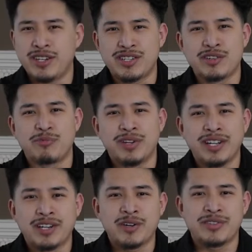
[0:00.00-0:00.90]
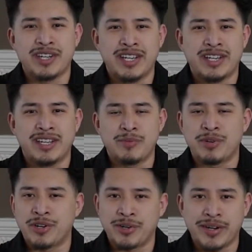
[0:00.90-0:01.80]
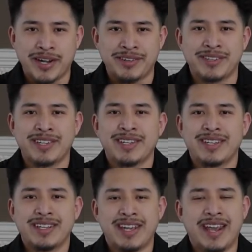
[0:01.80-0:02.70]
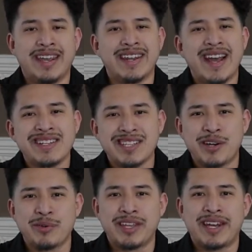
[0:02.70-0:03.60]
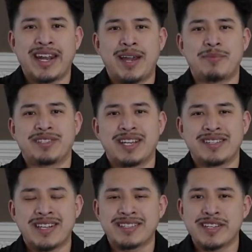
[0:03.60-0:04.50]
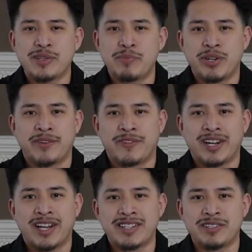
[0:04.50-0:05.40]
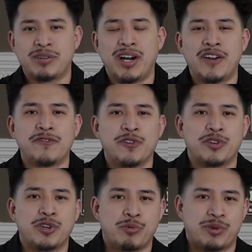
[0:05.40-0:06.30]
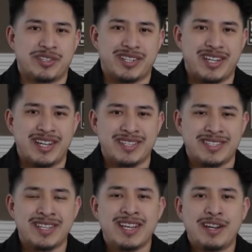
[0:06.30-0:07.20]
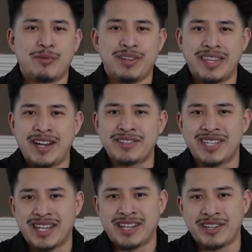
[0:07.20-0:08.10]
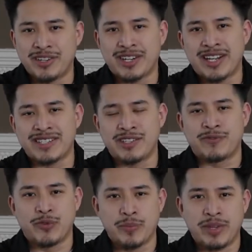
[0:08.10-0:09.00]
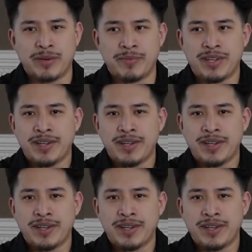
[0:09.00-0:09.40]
You should really go check him or her out. And that's how that happens, guys. That's how you build up clientele off your coworkers' clients without taking their clientele from them.